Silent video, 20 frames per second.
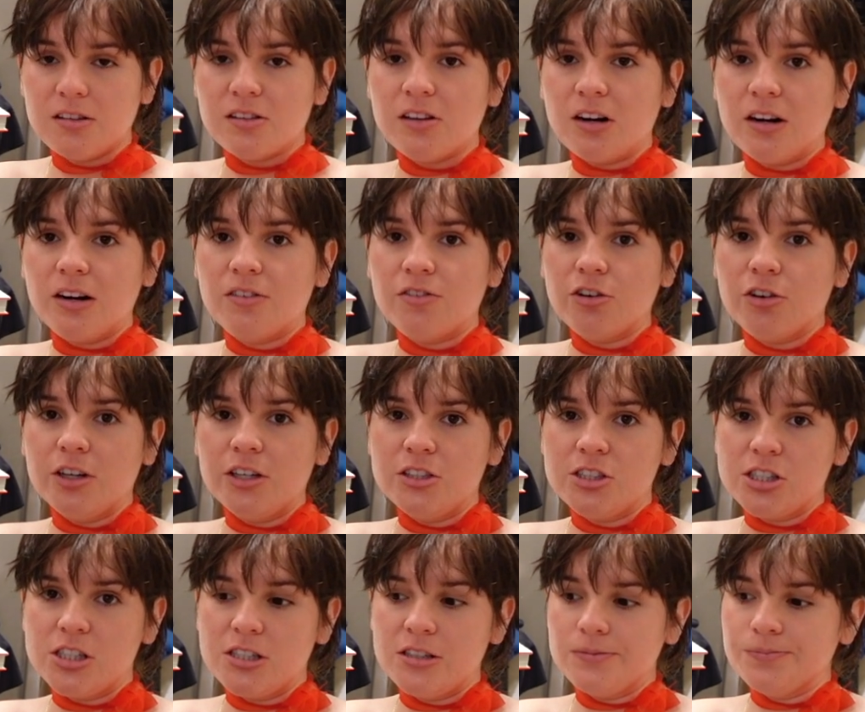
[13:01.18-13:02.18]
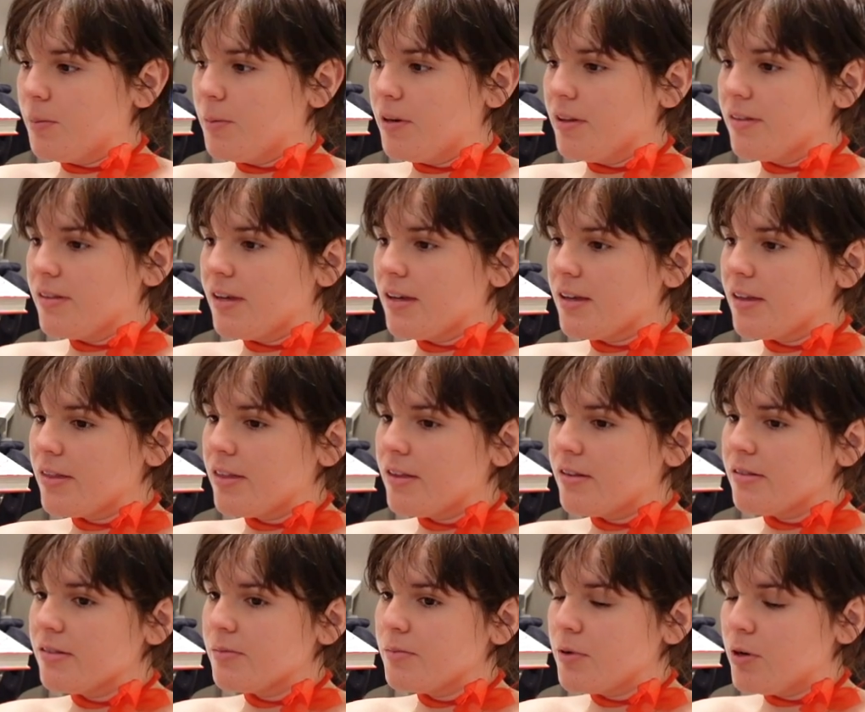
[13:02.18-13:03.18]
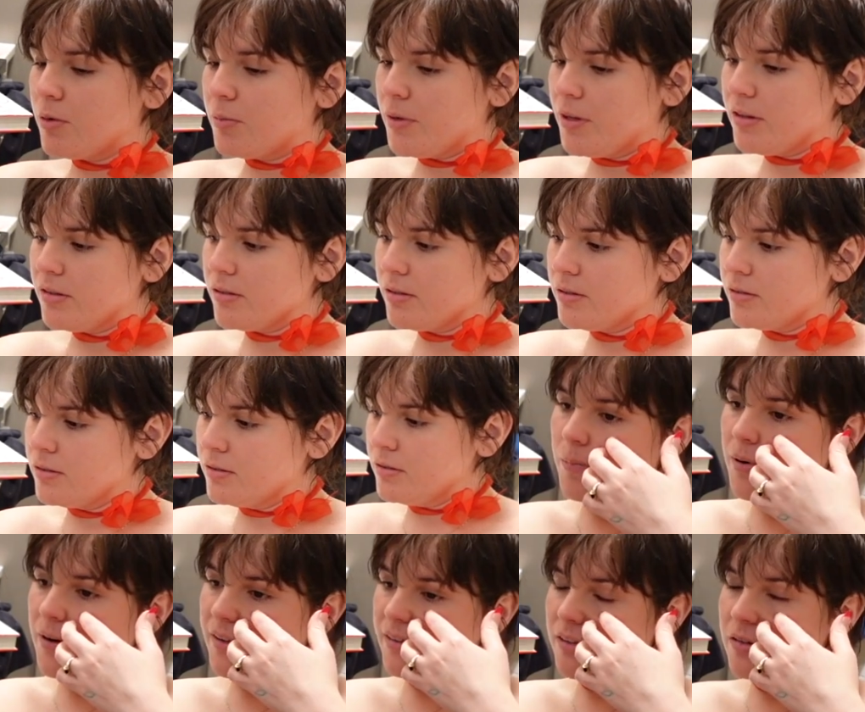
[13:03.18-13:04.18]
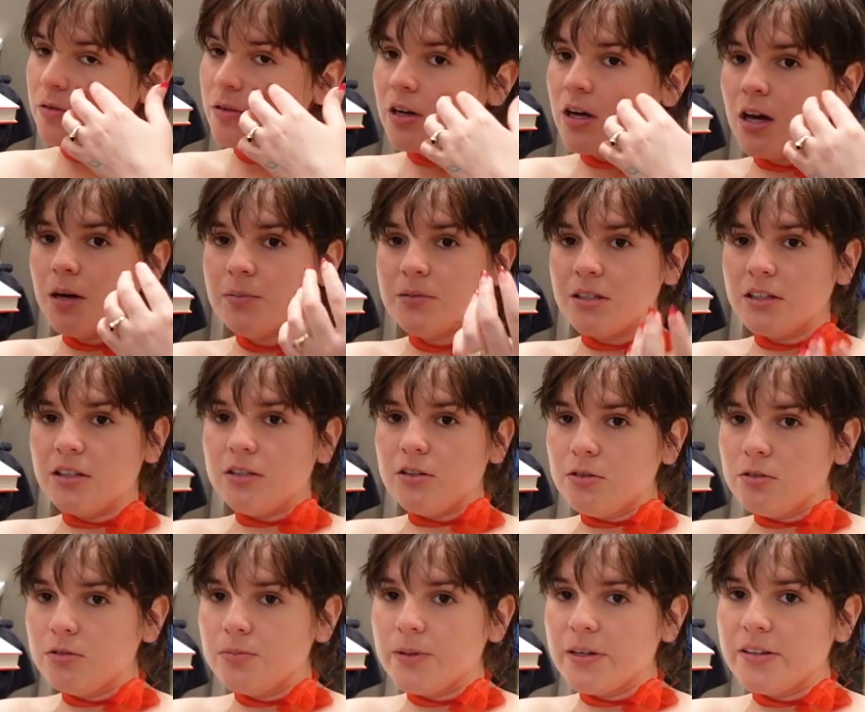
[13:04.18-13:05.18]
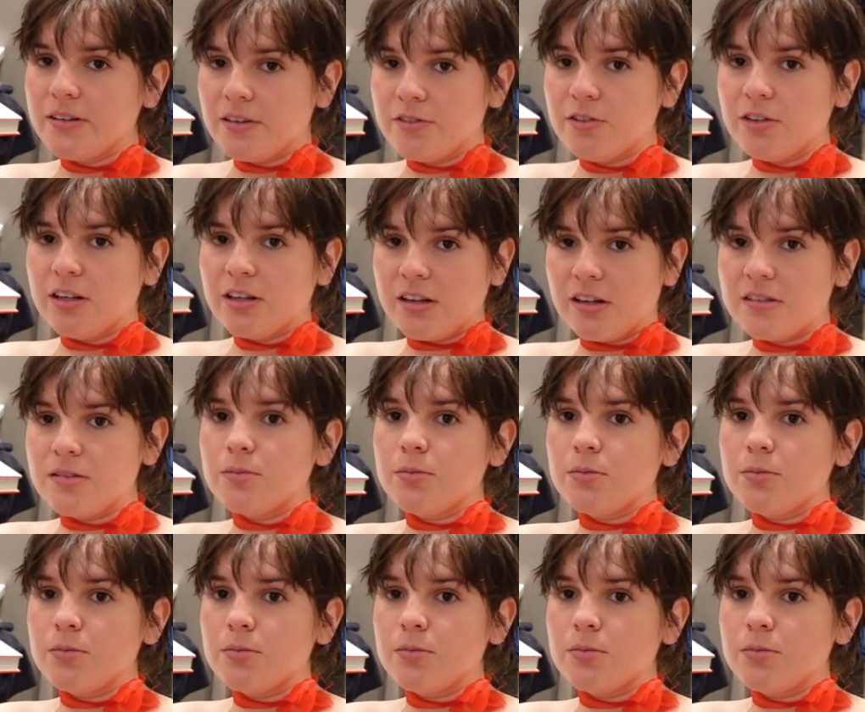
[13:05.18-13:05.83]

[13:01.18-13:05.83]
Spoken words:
is starting to feel itchy. I'm gonna take this moment. But I did want to update you because I feel like that's